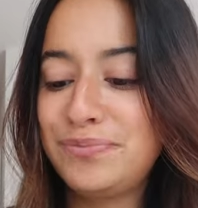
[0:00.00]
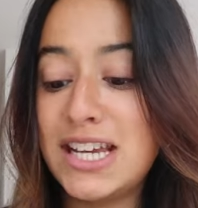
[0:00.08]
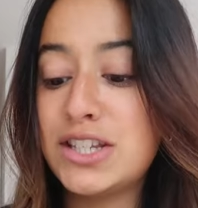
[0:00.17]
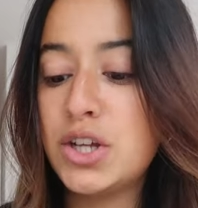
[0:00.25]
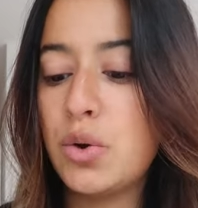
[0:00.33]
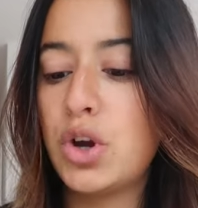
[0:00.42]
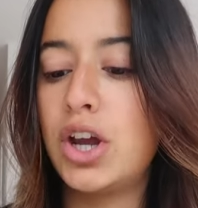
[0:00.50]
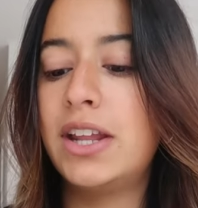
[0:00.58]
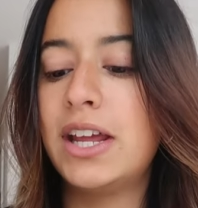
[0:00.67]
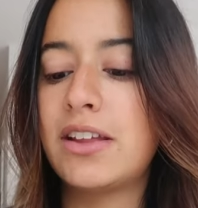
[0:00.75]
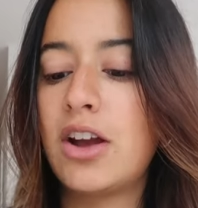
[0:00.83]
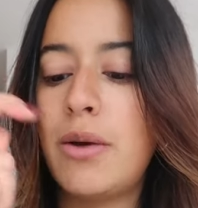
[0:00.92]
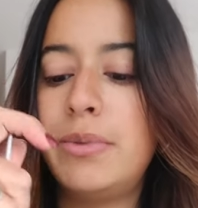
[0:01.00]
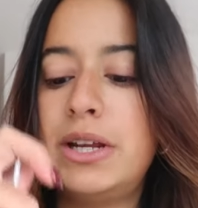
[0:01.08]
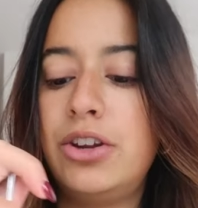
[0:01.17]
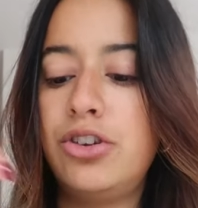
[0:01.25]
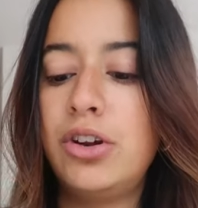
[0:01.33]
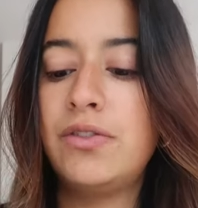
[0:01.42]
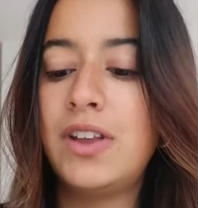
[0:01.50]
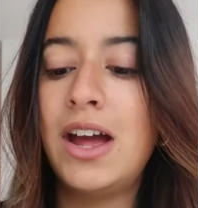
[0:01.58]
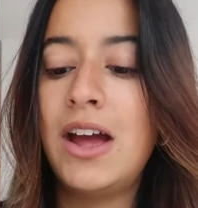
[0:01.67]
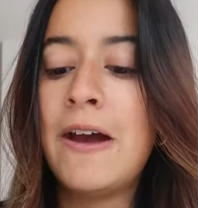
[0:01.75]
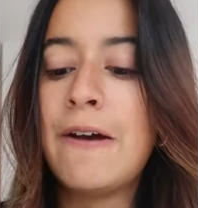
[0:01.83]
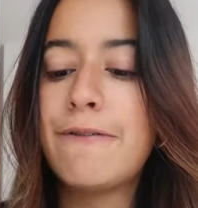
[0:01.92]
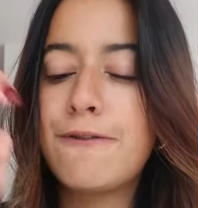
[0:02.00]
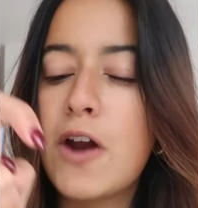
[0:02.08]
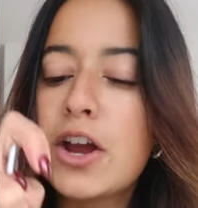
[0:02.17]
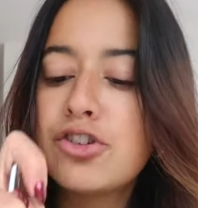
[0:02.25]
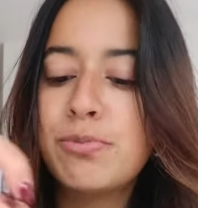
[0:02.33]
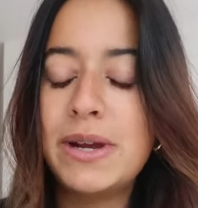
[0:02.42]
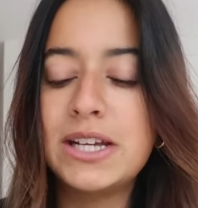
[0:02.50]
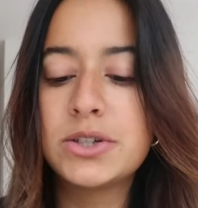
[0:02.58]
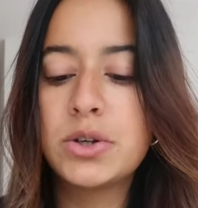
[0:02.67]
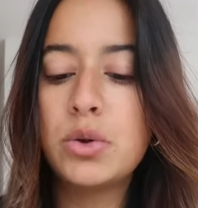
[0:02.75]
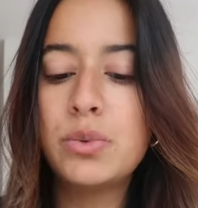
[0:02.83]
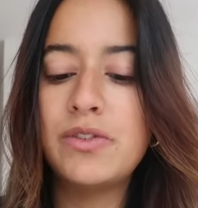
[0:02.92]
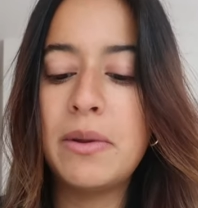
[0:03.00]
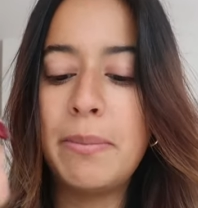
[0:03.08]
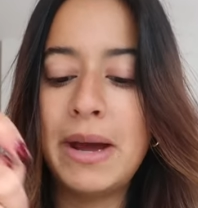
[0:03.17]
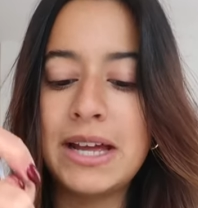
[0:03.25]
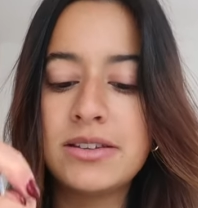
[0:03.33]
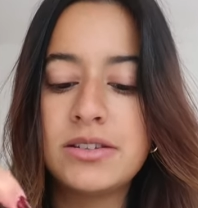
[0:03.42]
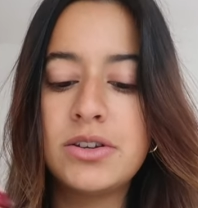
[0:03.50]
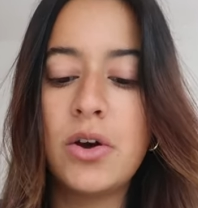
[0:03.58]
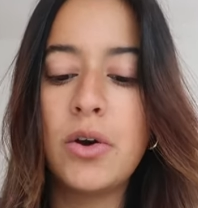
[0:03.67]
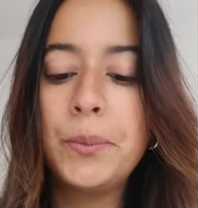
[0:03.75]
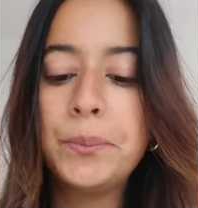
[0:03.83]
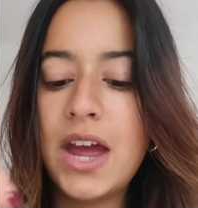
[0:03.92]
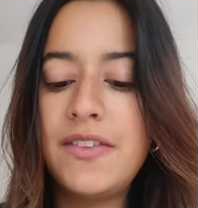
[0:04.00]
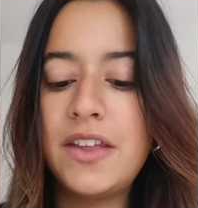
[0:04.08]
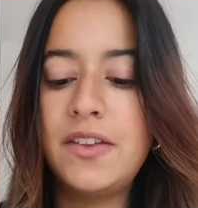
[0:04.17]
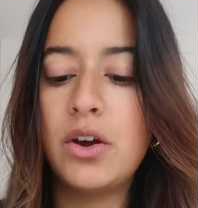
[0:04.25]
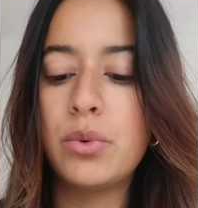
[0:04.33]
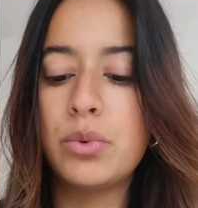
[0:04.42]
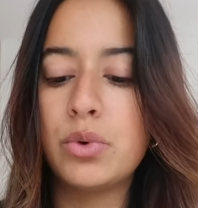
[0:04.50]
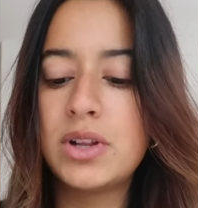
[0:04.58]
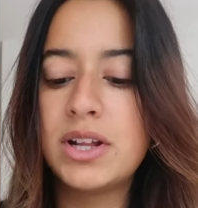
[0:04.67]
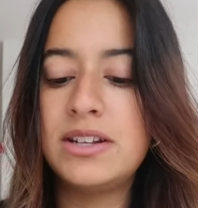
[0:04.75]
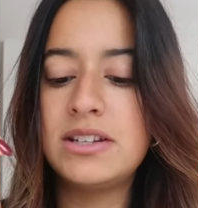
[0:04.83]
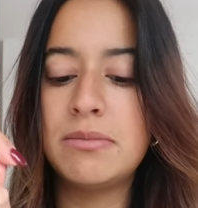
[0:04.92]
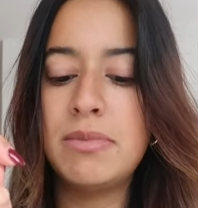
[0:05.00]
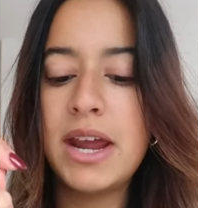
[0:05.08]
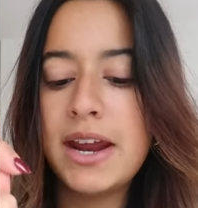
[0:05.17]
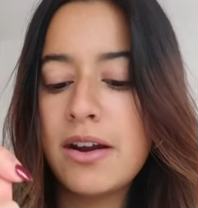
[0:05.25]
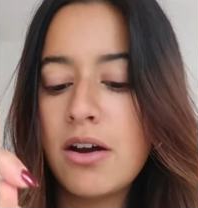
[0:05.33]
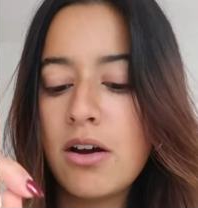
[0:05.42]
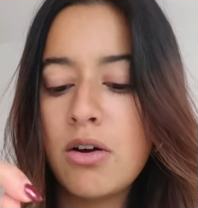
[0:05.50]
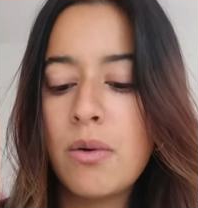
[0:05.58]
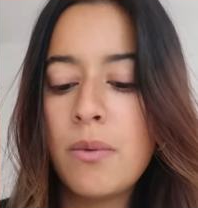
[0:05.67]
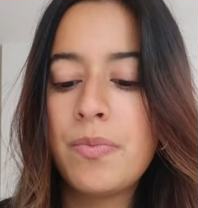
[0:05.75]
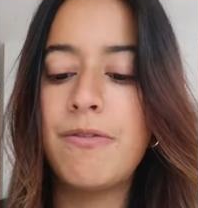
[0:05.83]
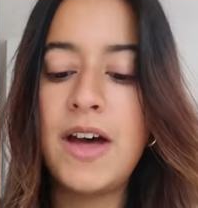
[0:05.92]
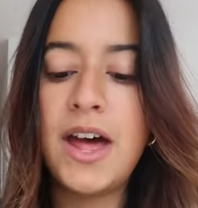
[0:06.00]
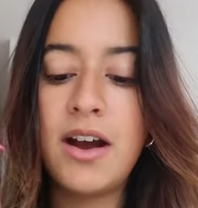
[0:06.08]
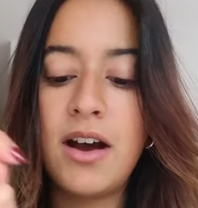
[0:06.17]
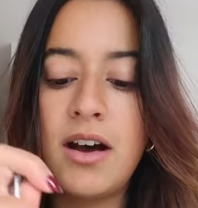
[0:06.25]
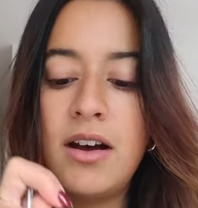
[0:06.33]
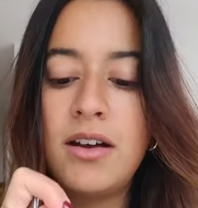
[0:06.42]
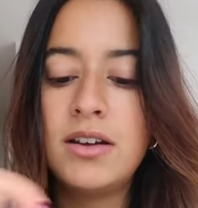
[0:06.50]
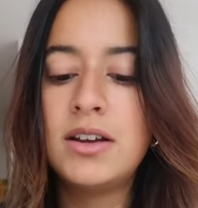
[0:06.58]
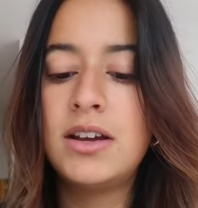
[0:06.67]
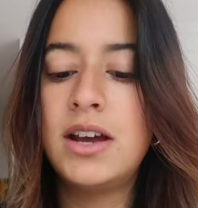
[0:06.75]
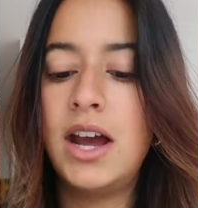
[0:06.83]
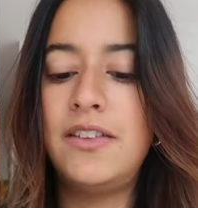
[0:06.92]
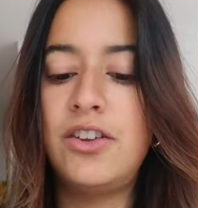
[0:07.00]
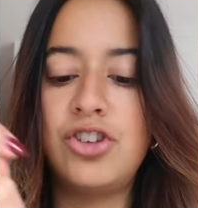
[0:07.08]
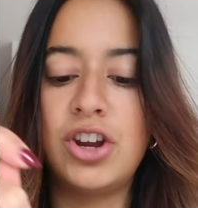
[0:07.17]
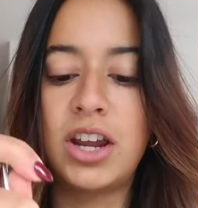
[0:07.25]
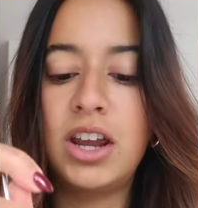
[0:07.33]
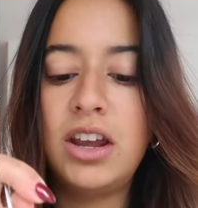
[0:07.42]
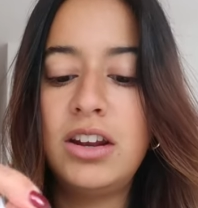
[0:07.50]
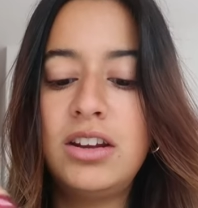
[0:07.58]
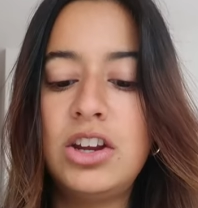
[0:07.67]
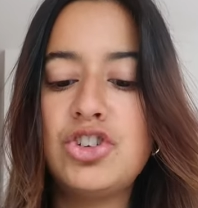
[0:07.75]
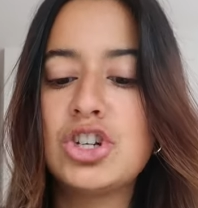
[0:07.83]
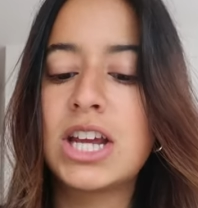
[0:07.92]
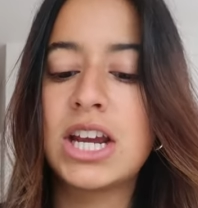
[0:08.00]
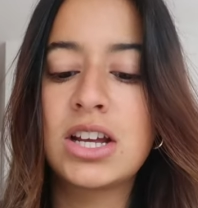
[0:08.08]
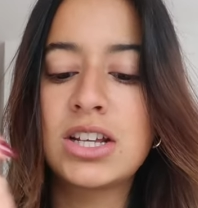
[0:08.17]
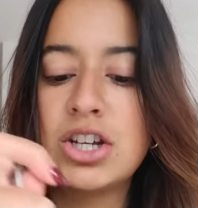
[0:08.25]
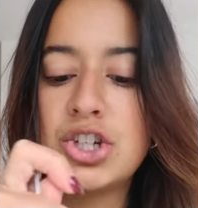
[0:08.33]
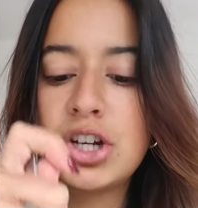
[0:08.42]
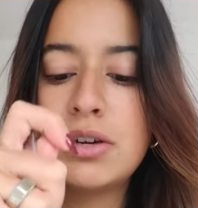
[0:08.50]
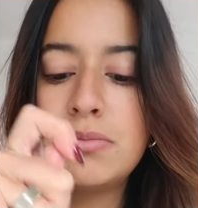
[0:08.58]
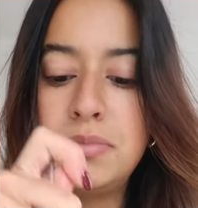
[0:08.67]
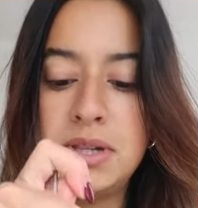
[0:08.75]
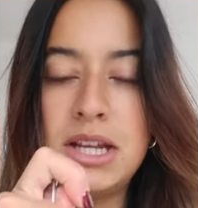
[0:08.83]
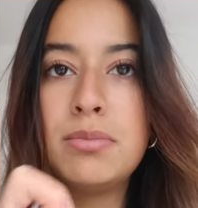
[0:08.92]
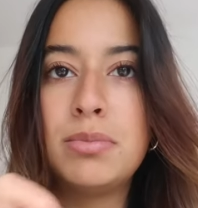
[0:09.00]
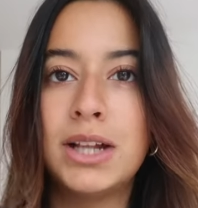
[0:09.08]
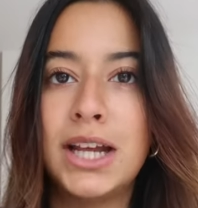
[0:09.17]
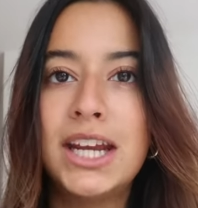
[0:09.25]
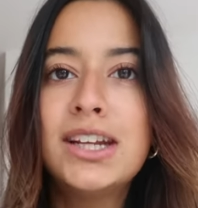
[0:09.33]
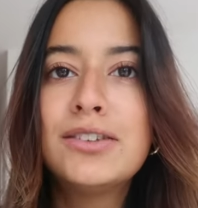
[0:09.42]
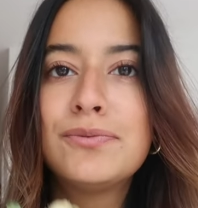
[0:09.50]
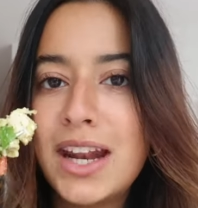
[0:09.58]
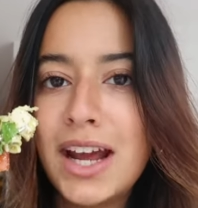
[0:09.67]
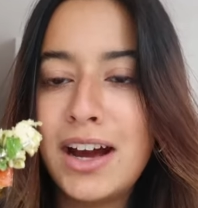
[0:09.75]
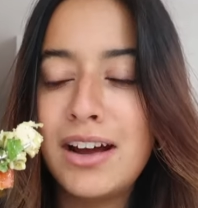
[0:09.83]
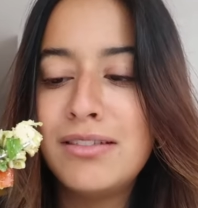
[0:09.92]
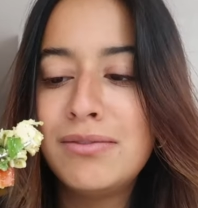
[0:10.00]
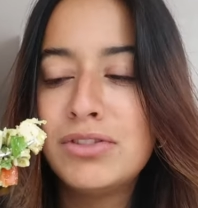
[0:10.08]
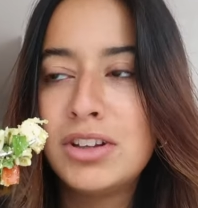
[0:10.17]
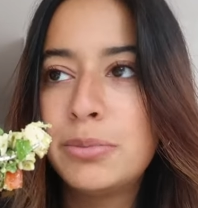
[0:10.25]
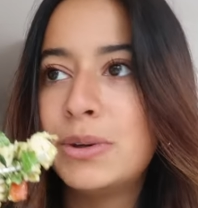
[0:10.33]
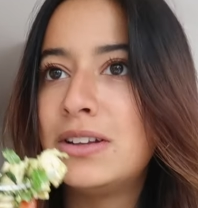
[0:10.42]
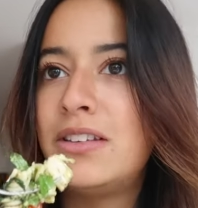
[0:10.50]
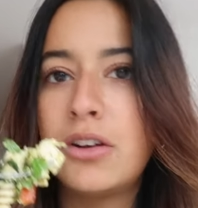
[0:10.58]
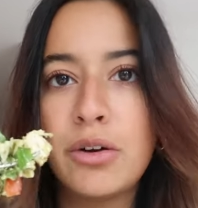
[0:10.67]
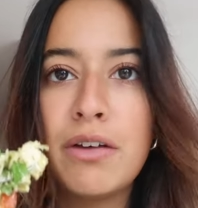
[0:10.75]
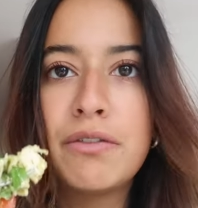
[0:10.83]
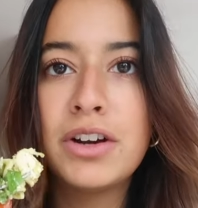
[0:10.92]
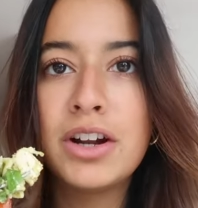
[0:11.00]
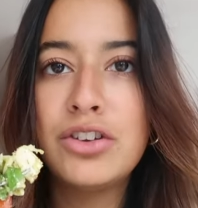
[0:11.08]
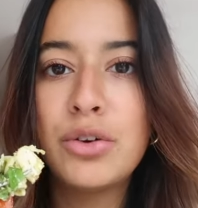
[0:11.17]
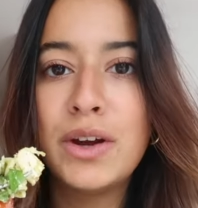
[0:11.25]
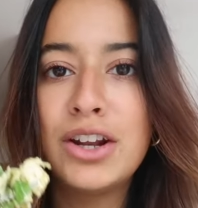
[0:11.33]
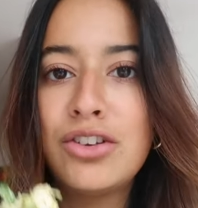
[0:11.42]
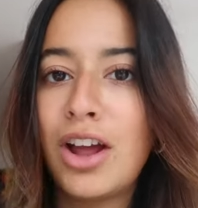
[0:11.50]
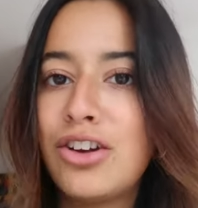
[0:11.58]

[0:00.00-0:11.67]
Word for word: Tastes so good, like the combination of the fresh basil with the pesto and then the arugula and tomato, feta, and the chicken is just like such a complete plate and I had to put zero effort into it.